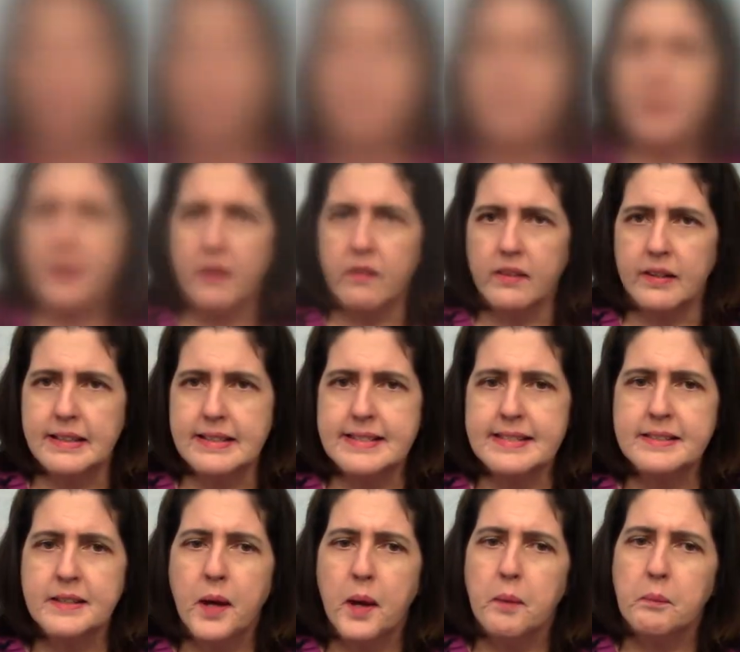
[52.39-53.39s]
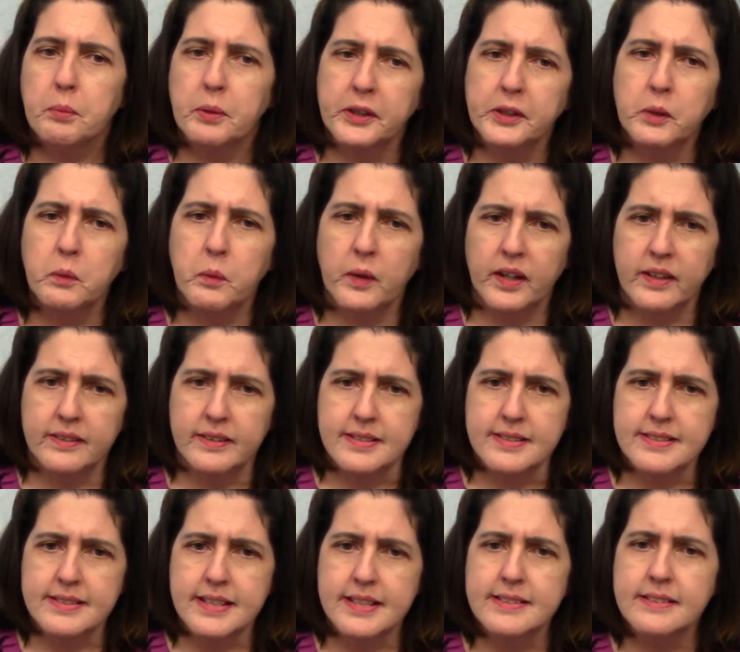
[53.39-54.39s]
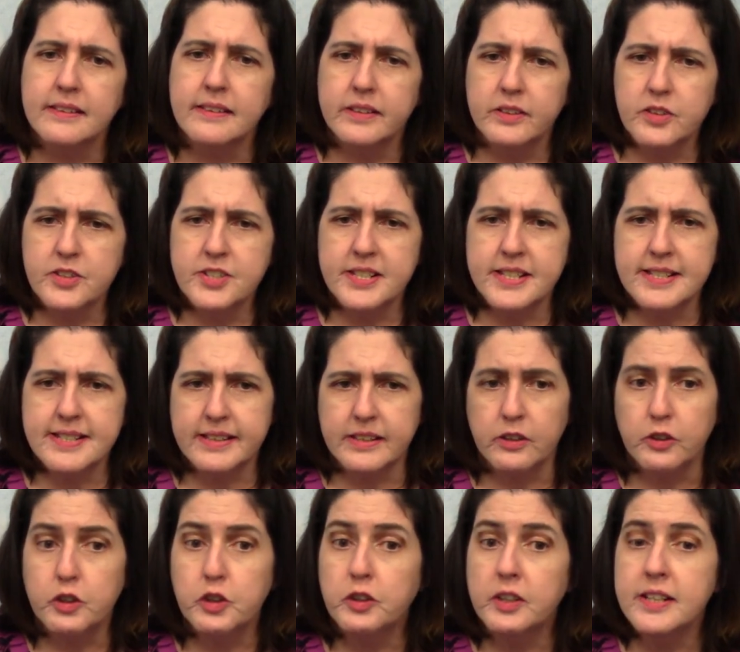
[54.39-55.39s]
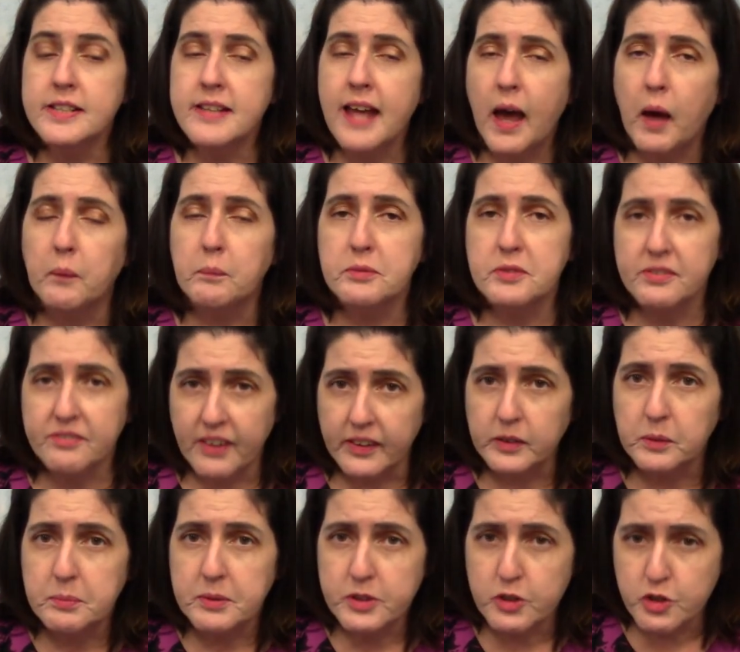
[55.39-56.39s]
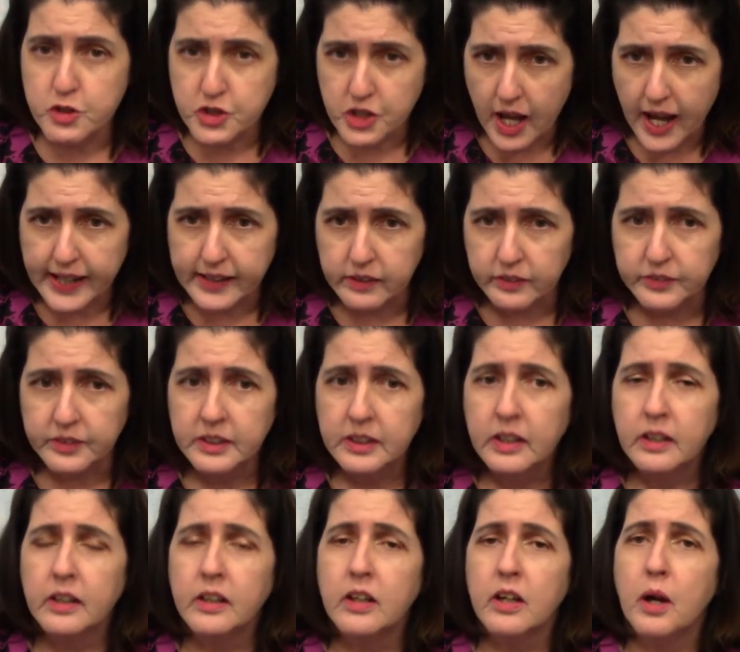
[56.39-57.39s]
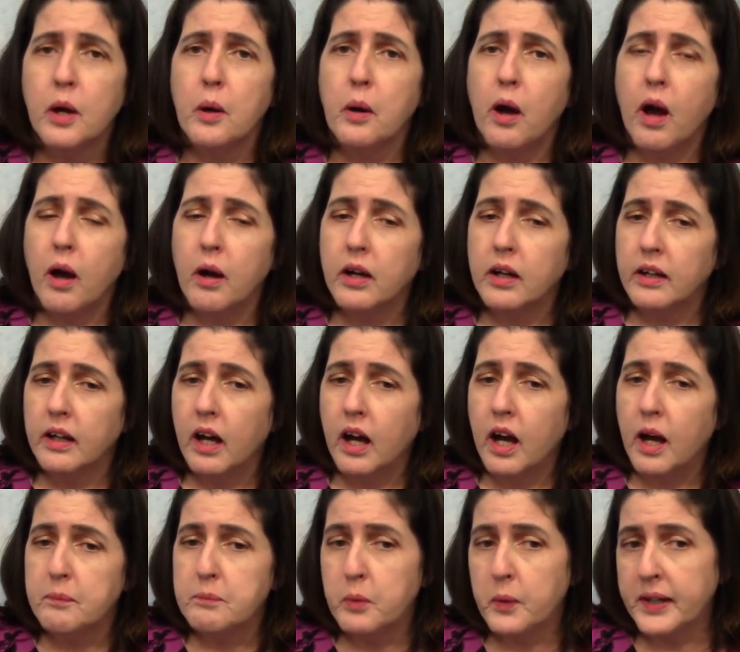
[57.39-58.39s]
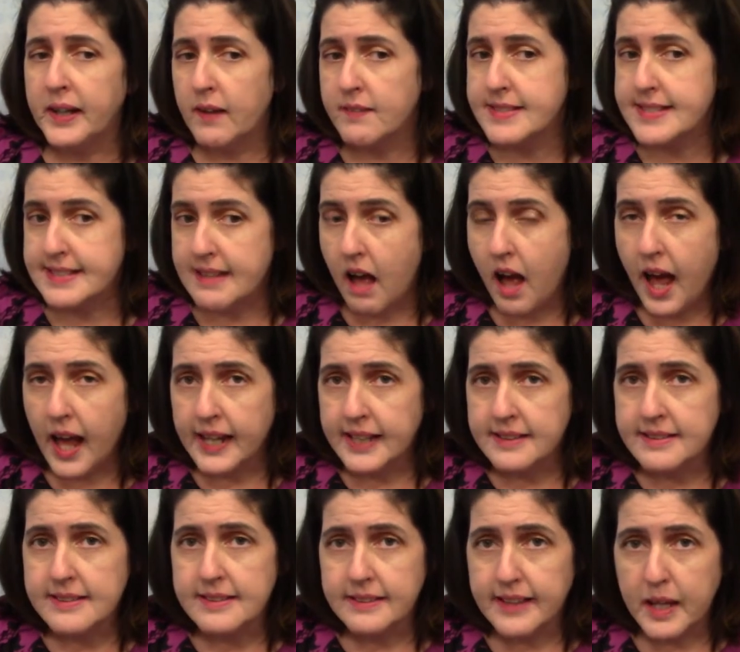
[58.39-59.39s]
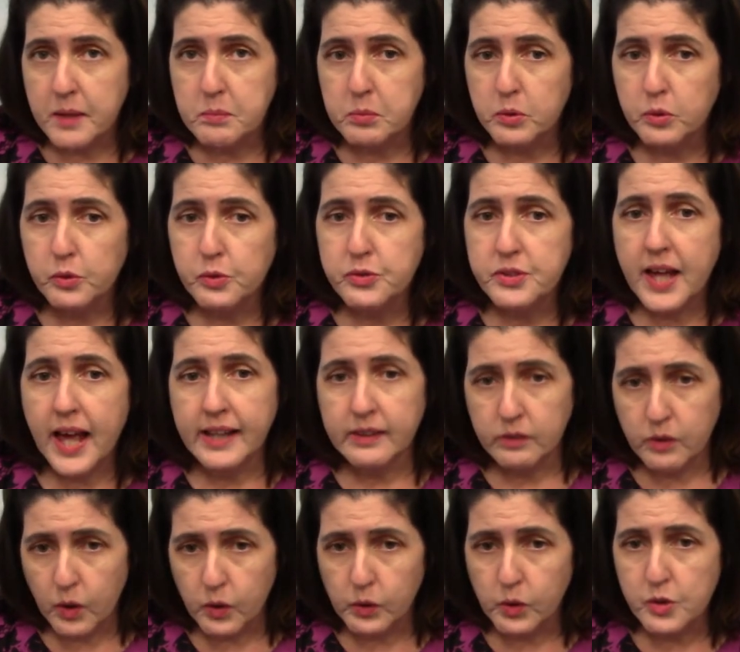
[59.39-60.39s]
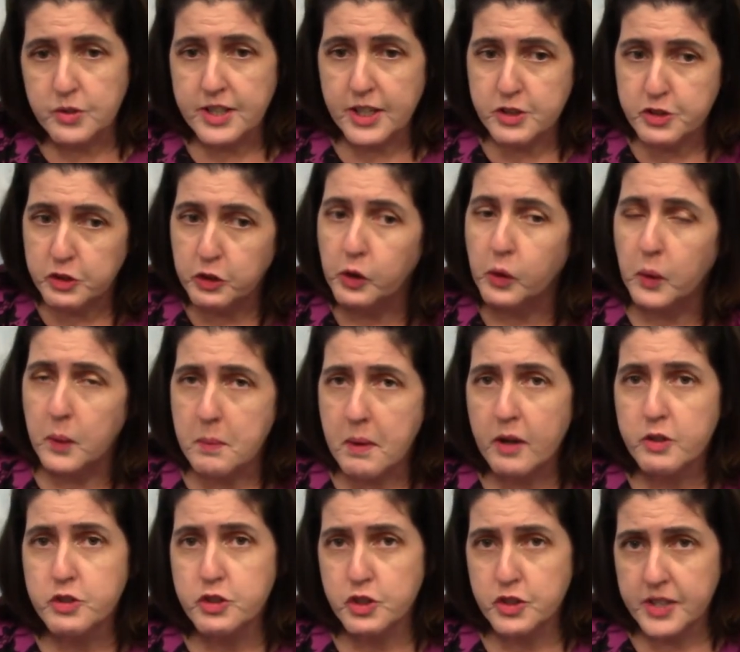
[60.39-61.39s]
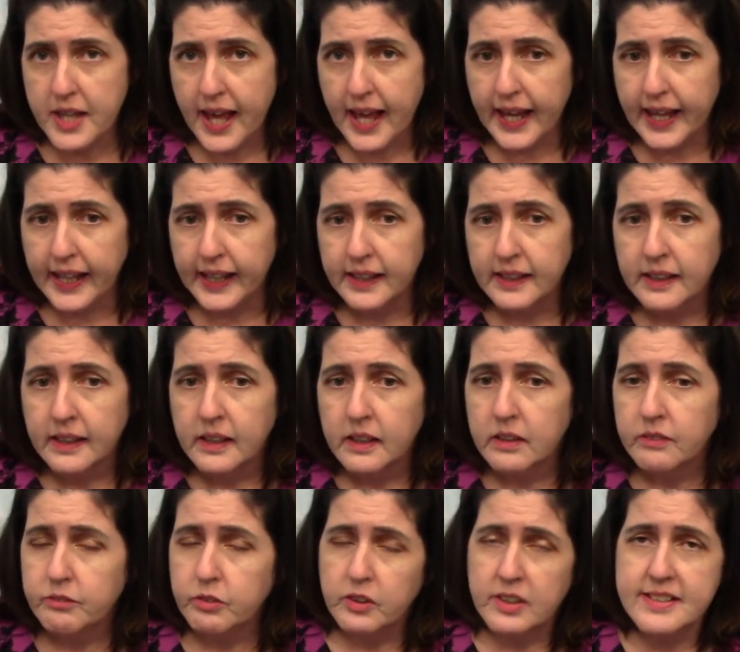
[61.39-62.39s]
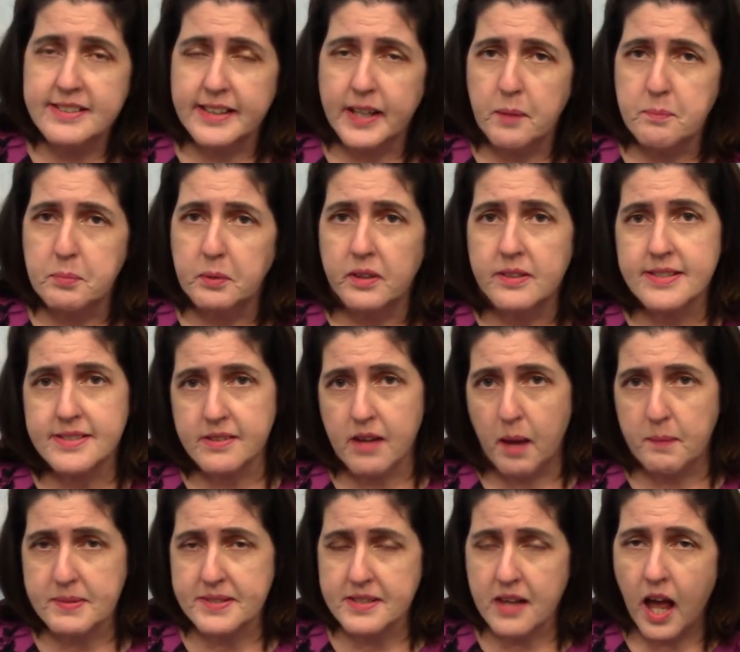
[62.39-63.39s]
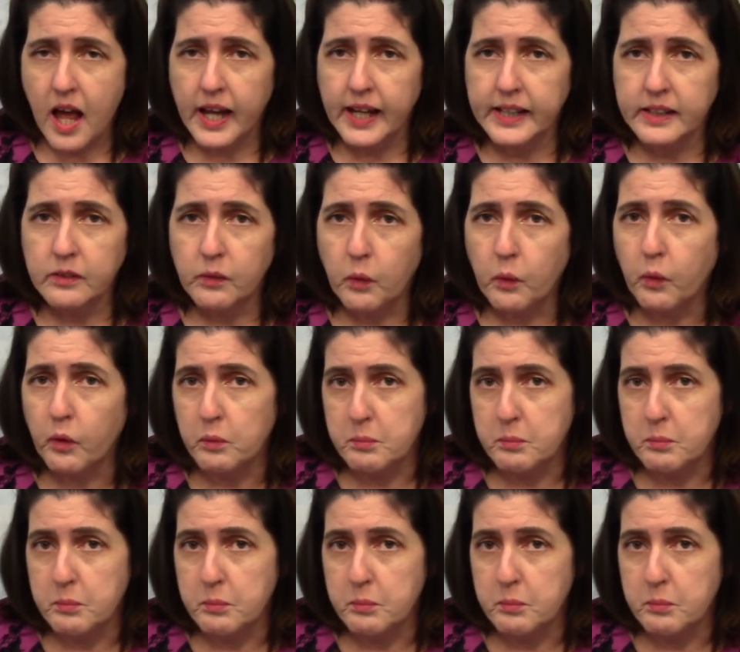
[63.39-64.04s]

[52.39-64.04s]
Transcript: Parents, print awareness is a literacy skill you can help develop in your child. Uh, point out signs, labels, and logos as you go about your day. For example, a stop sign or